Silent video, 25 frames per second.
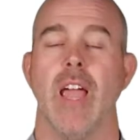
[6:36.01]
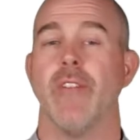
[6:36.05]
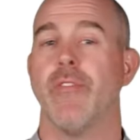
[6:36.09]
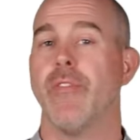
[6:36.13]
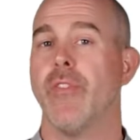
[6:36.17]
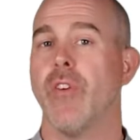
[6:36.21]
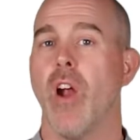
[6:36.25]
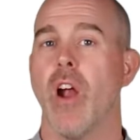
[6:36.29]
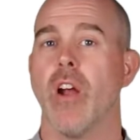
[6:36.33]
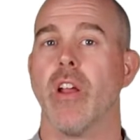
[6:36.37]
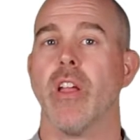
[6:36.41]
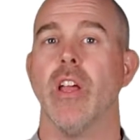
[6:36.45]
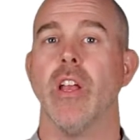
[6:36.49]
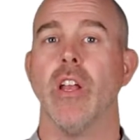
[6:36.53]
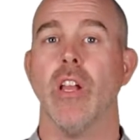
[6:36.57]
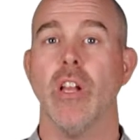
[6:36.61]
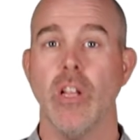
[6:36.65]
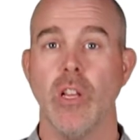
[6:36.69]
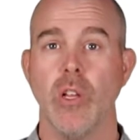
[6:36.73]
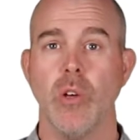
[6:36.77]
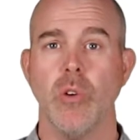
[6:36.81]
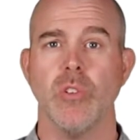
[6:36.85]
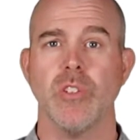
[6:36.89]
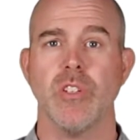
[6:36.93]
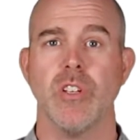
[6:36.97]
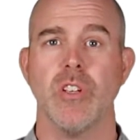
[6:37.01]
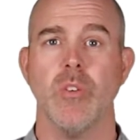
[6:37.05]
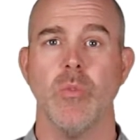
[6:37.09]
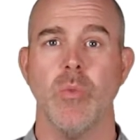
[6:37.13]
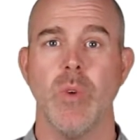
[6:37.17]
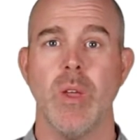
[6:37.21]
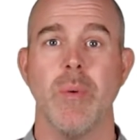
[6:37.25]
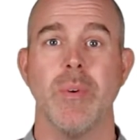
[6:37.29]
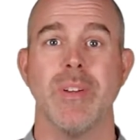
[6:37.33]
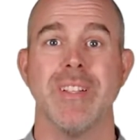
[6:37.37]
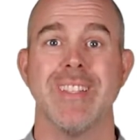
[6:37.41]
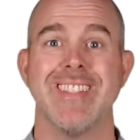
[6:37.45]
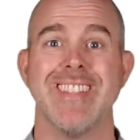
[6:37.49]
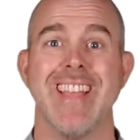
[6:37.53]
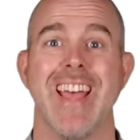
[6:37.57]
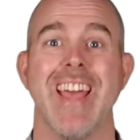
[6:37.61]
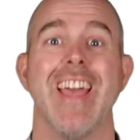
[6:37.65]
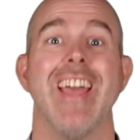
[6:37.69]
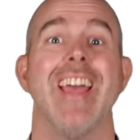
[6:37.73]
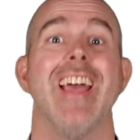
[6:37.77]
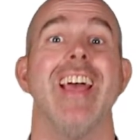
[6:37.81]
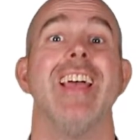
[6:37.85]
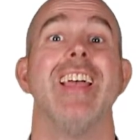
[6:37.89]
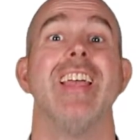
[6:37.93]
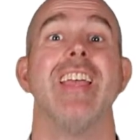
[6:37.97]
And for our conclusion, we would
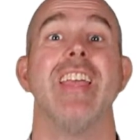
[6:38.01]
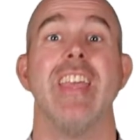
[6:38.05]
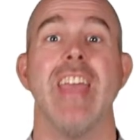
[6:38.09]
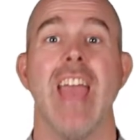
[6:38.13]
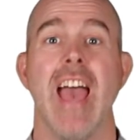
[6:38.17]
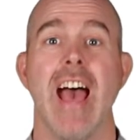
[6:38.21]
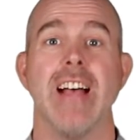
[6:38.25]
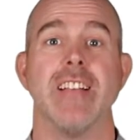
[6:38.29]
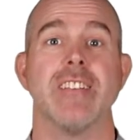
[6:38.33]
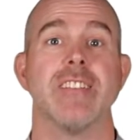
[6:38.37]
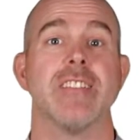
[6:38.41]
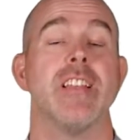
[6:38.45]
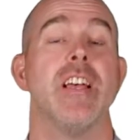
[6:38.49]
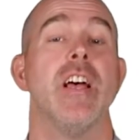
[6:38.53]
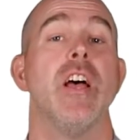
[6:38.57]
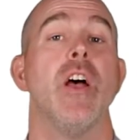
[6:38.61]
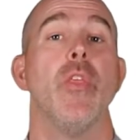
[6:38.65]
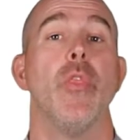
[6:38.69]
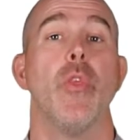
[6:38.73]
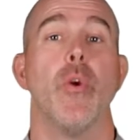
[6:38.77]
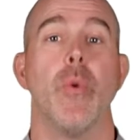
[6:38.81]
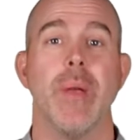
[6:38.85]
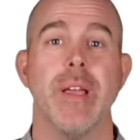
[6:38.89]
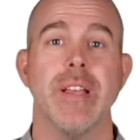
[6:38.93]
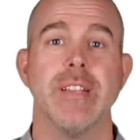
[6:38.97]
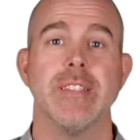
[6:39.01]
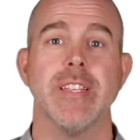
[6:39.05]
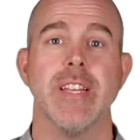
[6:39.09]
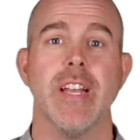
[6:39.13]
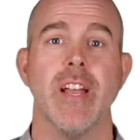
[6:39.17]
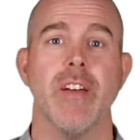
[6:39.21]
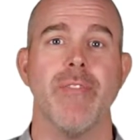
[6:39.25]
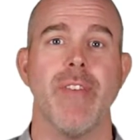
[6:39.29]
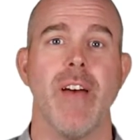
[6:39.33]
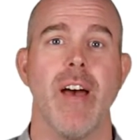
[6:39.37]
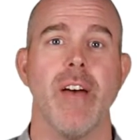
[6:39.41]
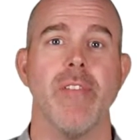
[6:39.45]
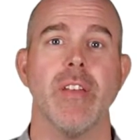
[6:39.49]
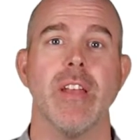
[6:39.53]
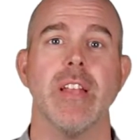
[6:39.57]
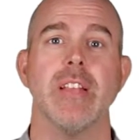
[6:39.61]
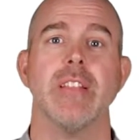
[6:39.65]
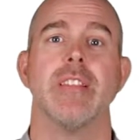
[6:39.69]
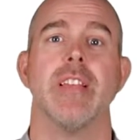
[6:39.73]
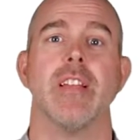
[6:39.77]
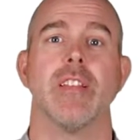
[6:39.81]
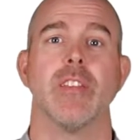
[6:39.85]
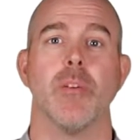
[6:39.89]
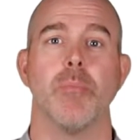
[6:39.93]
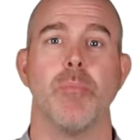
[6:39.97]
say, yes, there is enough
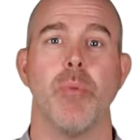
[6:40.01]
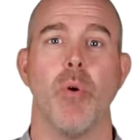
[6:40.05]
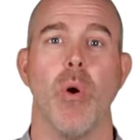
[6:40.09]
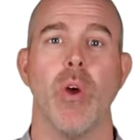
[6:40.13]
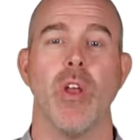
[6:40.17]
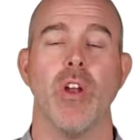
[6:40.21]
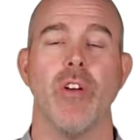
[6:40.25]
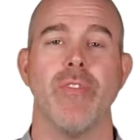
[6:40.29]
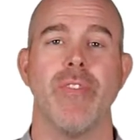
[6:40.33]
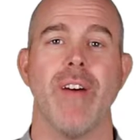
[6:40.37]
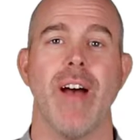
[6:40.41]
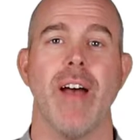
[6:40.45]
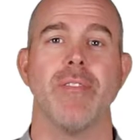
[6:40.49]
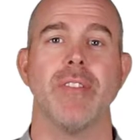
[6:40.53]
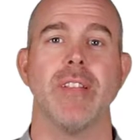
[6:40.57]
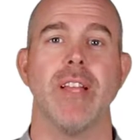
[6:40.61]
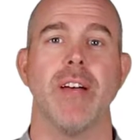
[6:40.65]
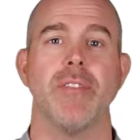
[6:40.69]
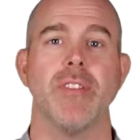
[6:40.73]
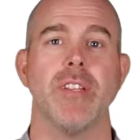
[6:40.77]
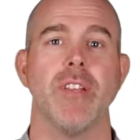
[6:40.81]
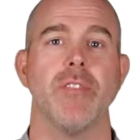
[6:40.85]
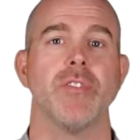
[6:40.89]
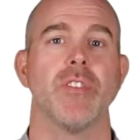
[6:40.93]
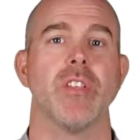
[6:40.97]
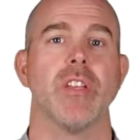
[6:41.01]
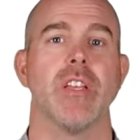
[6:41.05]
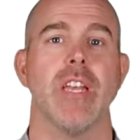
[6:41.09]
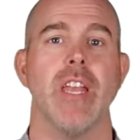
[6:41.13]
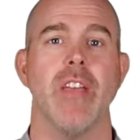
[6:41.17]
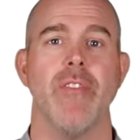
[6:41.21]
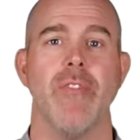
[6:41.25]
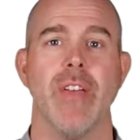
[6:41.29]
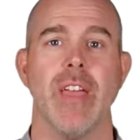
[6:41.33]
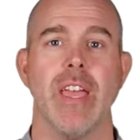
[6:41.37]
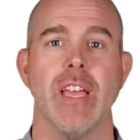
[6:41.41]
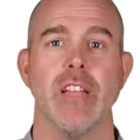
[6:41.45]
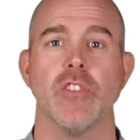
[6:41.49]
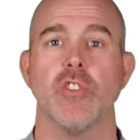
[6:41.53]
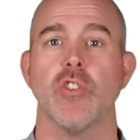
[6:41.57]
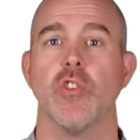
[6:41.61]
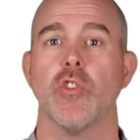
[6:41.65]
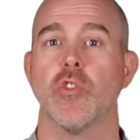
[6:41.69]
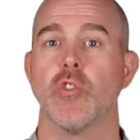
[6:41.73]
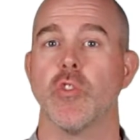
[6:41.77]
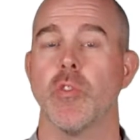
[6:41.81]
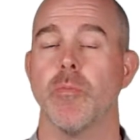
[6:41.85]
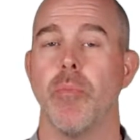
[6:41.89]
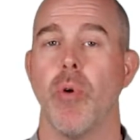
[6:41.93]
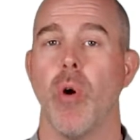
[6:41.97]
evidence at the 0.05 level of significance to
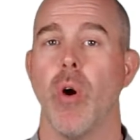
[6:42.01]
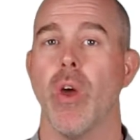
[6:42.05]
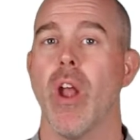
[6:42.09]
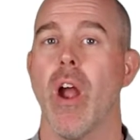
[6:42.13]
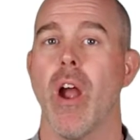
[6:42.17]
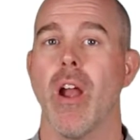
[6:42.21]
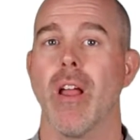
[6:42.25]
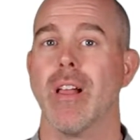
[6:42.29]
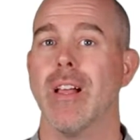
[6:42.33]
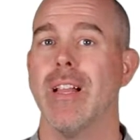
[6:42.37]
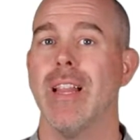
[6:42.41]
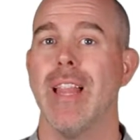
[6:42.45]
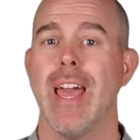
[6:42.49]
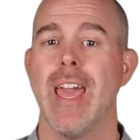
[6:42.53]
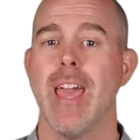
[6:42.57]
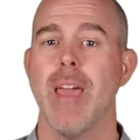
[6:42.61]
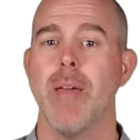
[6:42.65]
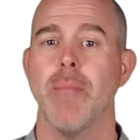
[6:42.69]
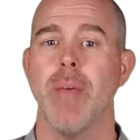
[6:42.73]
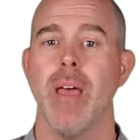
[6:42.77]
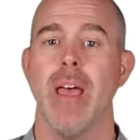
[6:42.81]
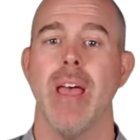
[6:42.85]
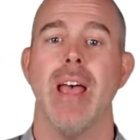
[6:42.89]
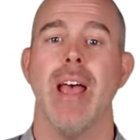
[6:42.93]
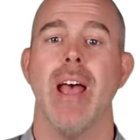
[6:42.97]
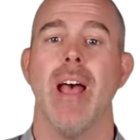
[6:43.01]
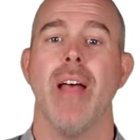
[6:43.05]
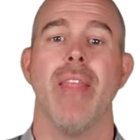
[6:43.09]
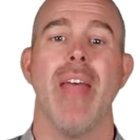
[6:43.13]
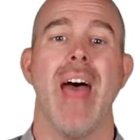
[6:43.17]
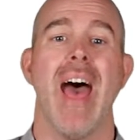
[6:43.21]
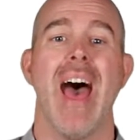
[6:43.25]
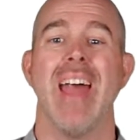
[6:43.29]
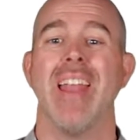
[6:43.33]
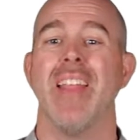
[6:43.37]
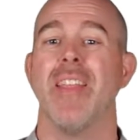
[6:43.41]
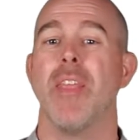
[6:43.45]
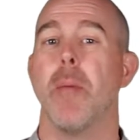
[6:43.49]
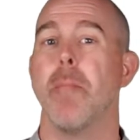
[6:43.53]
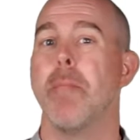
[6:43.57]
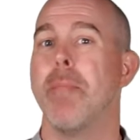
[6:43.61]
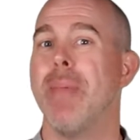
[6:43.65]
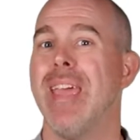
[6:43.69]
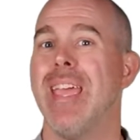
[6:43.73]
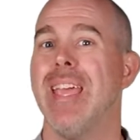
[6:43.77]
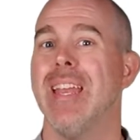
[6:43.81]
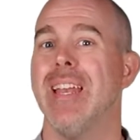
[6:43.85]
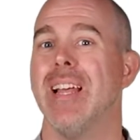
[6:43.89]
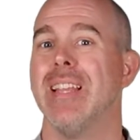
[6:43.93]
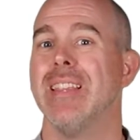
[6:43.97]
support our claim that the
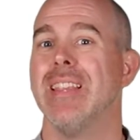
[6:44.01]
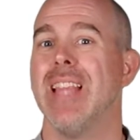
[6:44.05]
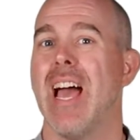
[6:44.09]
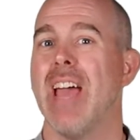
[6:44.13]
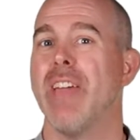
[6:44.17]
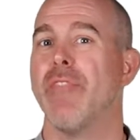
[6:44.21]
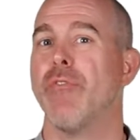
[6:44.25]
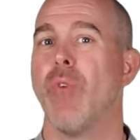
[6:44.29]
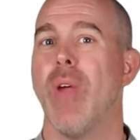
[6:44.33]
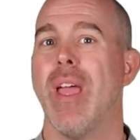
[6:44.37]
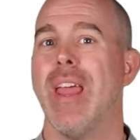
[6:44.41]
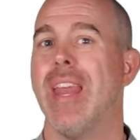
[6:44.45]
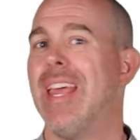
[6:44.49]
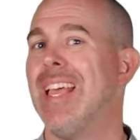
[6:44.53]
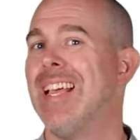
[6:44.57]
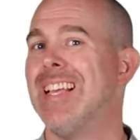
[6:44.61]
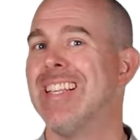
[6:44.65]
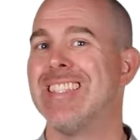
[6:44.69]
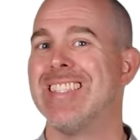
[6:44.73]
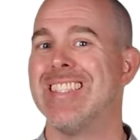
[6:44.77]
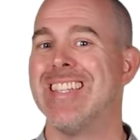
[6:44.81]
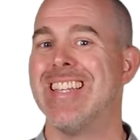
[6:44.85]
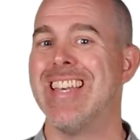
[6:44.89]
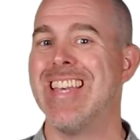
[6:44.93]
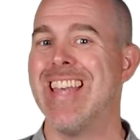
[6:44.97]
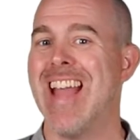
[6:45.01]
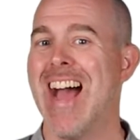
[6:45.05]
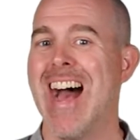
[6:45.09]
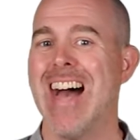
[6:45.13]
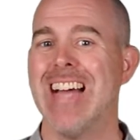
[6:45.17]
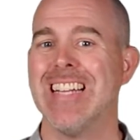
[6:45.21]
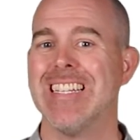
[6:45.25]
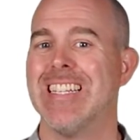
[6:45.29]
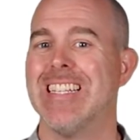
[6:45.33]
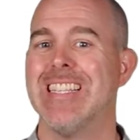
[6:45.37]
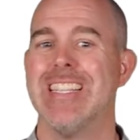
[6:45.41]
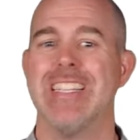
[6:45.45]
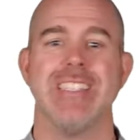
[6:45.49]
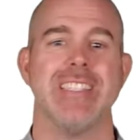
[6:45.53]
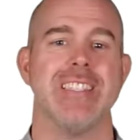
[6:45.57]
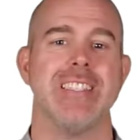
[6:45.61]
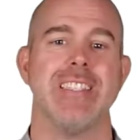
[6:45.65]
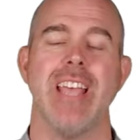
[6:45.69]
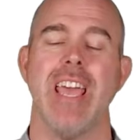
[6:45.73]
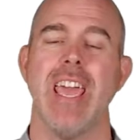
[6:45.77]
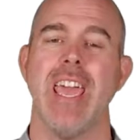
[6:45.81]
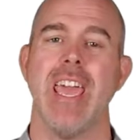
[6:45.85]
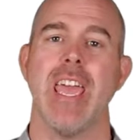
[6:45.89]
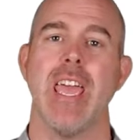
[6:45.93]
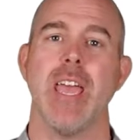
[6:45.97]
mean life rating is not the
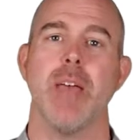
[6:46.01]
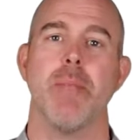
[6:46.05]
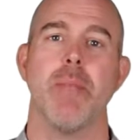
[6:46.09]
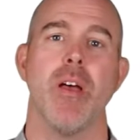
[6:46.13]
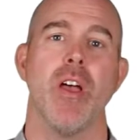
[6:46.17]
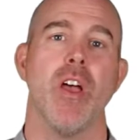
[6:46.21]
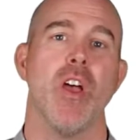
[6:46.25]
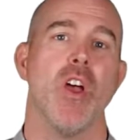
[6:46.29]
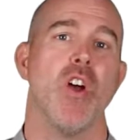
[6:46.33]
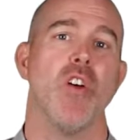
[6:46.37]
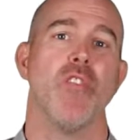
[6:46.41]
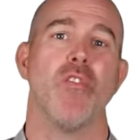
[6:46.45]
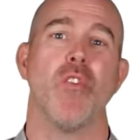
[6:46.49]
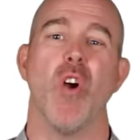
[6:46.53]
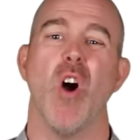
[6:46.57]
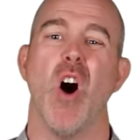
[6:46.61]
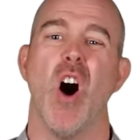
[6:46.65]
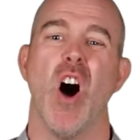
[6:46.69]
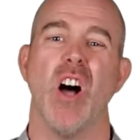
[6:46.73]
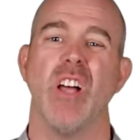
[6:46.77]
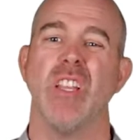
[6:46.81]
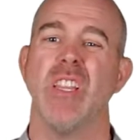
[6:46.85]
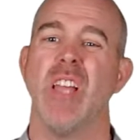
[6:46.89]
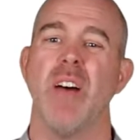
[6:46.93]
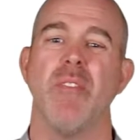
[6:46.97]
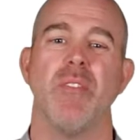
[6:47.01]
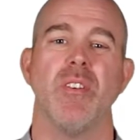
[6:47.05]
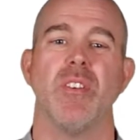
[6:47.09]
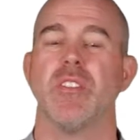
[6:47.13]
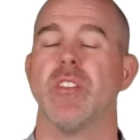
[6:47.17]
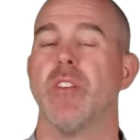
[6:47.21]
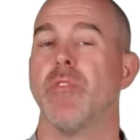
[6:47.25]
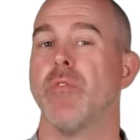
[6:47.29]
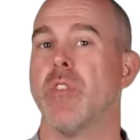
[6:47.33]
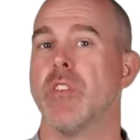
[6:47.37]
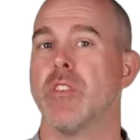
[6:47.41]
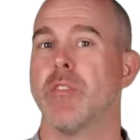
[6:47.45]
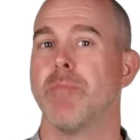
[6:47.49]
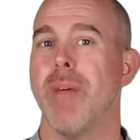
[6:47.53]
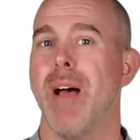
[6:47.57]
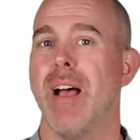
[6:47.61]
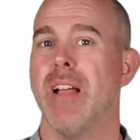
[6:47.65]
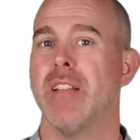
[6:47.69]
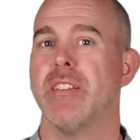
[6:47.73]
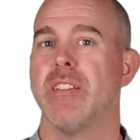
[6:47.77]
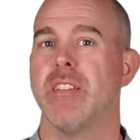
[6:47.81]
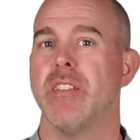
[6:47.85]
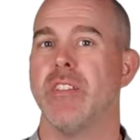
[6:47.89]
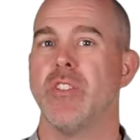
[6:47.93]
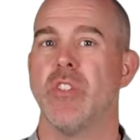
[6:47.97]
same for all levels of
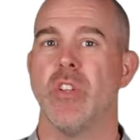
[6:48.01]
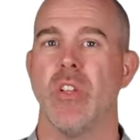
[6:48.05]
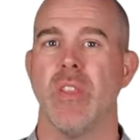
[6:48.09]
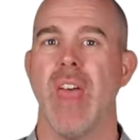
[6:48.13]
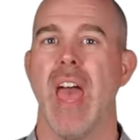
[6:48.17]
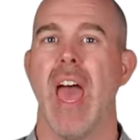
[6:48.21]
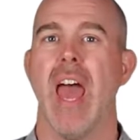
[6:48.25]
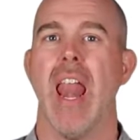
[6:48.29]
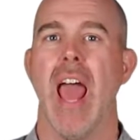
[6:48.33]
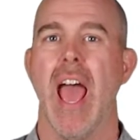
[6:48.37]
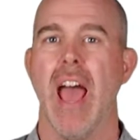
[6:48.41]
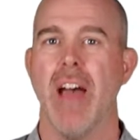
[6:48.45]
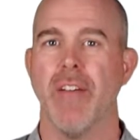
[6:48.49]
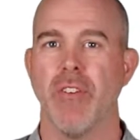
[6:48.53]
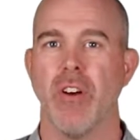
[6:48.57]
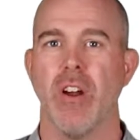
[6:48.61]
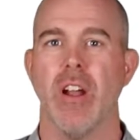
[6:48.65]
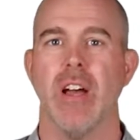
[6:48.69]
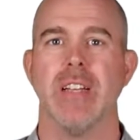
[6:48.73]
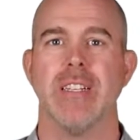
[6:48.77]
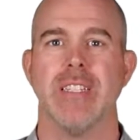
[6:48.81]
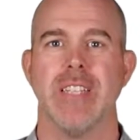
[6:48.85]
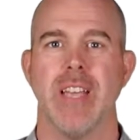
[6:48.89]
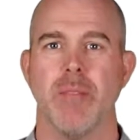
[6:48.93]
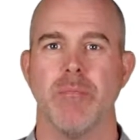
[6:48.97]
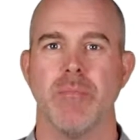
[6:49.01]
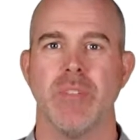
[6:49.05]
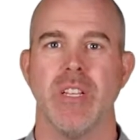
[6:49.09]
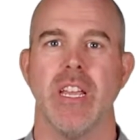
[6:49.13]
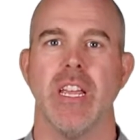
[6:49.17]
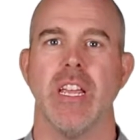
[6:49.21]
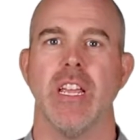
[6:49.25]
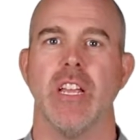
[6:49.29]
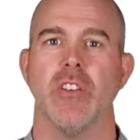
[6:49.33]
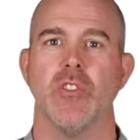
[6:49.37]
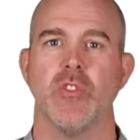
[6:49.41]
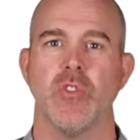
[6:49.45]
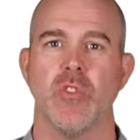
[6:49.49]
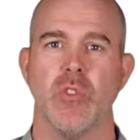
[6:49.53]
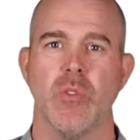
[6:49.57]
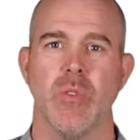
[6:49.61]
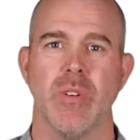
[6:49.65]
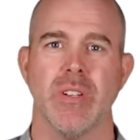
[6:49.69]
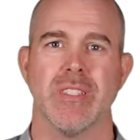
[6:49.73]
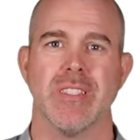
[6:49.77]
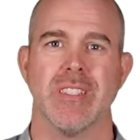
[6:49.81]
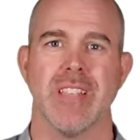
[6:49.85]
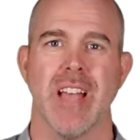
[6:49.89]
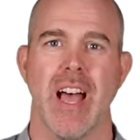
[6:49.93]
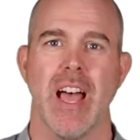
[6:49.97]
responses to that ever attempting
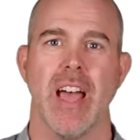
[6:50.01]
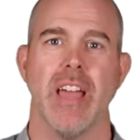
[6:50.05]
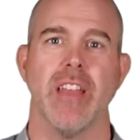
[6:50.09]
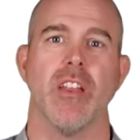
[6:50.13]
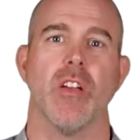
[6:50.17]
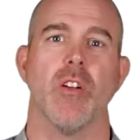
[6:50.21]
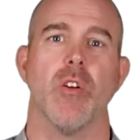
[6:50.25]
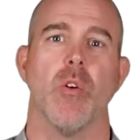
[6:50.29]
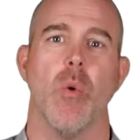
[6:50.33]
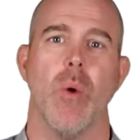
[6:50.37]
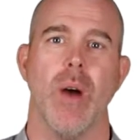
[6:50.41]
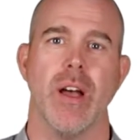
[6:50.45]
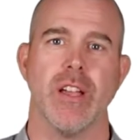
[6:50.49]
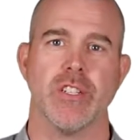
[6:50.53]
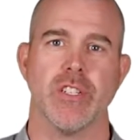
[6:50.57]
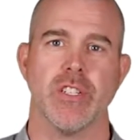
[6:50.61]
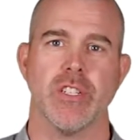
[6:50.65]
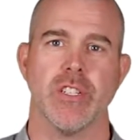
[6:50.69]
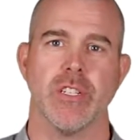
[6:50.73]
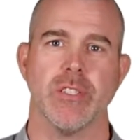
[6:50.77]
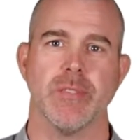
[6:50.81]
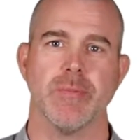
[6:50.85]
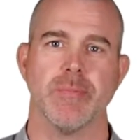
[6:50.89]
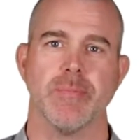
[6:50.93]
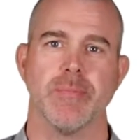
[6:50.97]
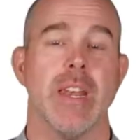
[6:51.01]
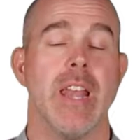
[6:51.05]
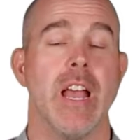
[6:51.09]
suicide question.